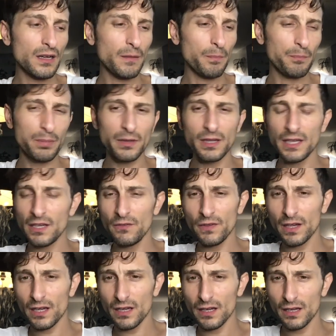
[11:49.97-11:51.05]

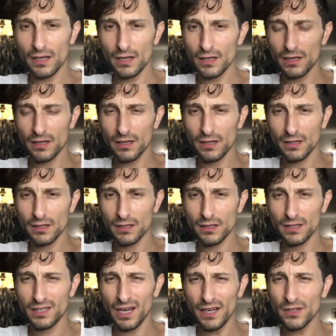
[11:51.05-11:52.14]
believing in
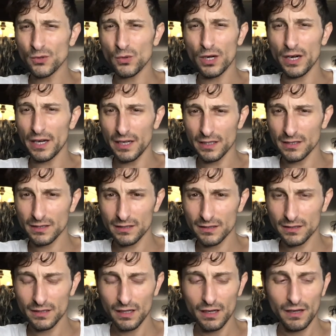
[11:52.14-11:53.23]
gun
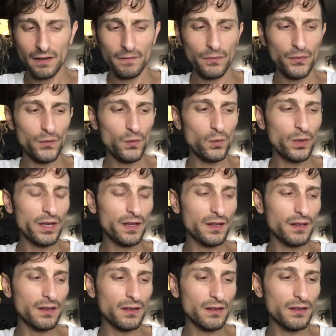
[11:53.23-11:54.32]
rights
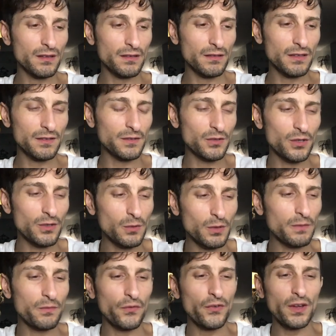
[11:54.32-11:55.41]
with,
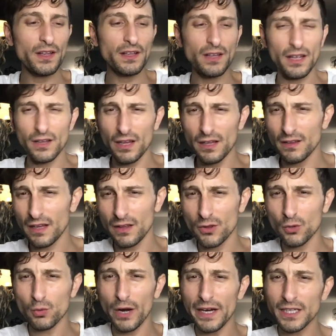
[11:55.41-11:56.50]
in the
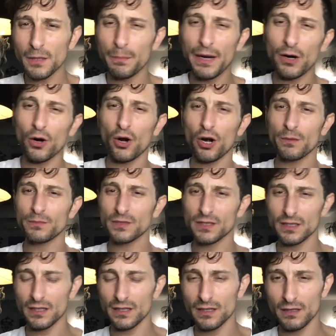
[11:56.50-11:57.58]
right to bear arms
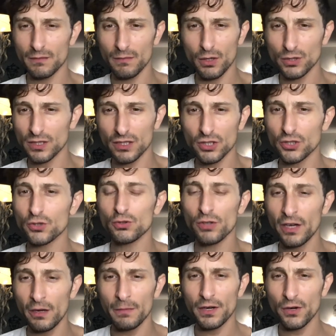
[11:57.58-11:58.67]
in the most
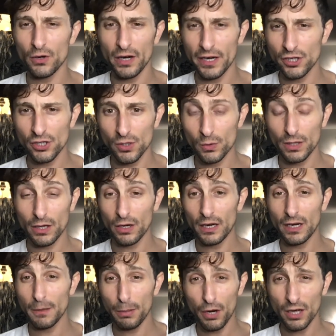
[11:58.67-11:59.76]
extreme iteration without
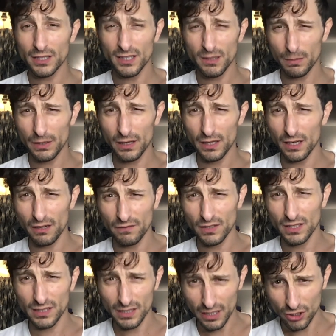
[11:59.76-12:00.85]
any possibility of
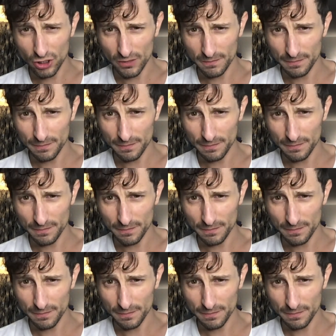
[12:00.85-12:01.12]
discussion.